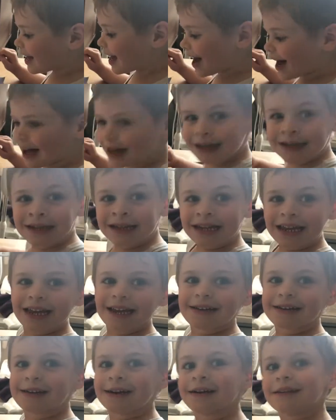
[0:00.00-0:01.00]
Yeah.
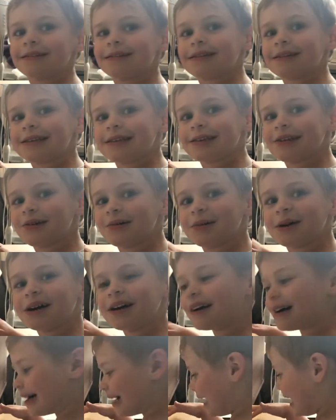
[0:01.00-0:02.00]
He comes to
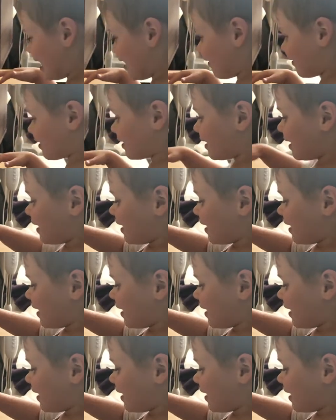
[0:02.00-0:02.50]
our house.